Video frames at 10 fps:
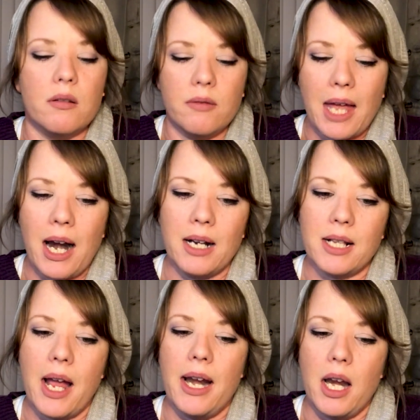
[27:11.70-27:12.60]
that
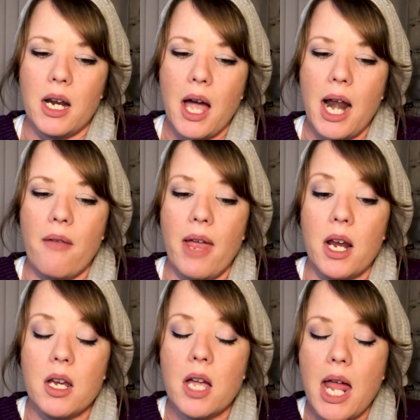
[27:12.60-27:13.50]
anxiety kind
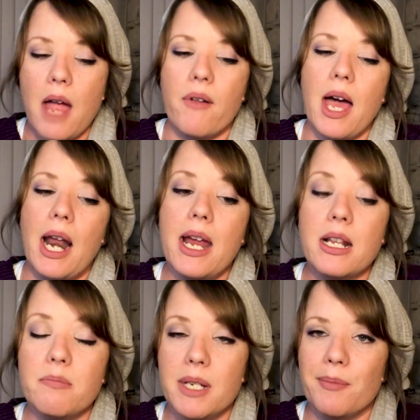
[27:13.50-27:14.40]
of
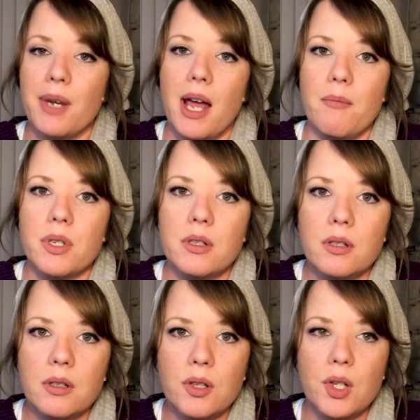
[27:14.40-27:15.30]
hits me sometimes,
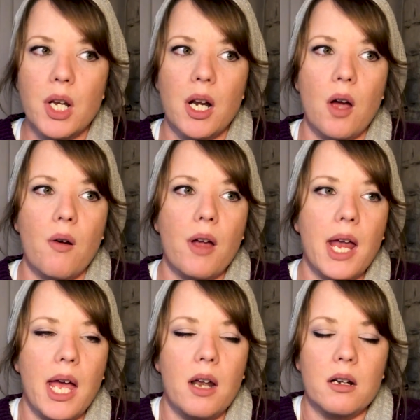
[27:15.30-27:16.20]

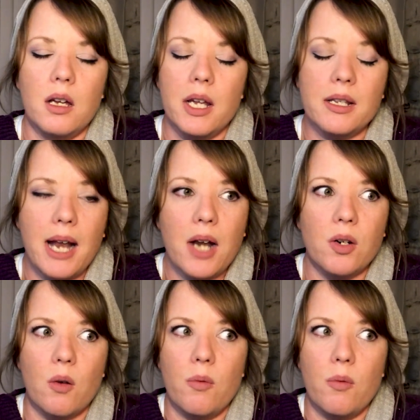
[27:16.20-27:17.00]
and it's natural.